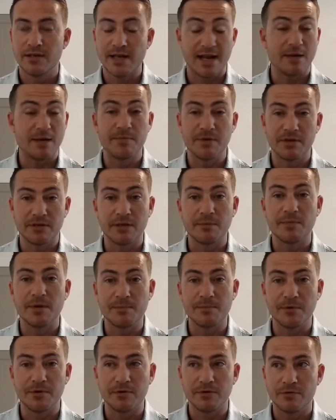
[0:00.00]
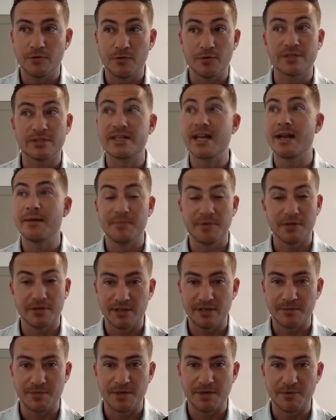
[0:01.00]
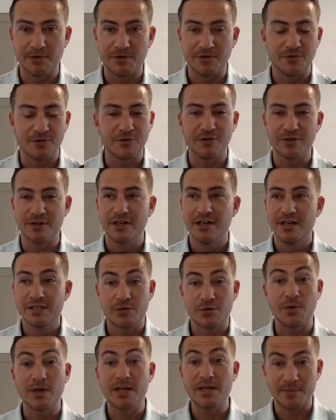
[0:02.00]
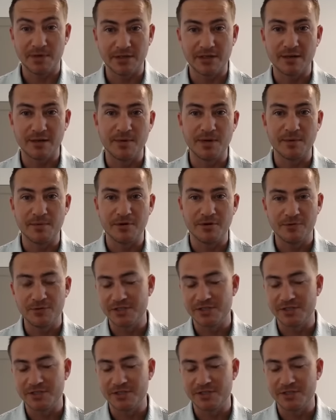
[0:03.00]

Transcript: 8 billion people or 10 billion people or 20 billion people,